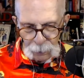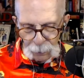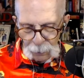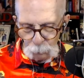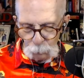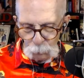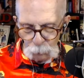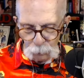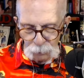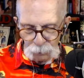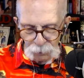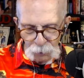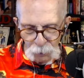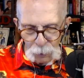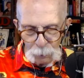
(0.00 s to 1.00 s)
and we'll
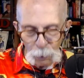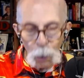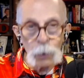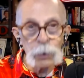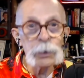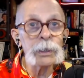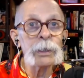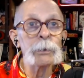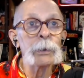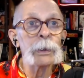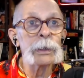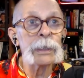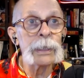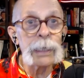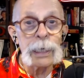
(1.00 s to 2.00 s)
start. Oh, you want
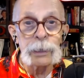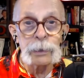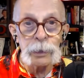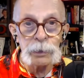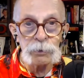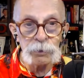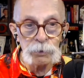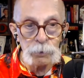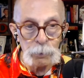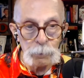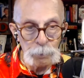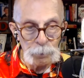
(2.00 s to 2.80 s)
to get Alex?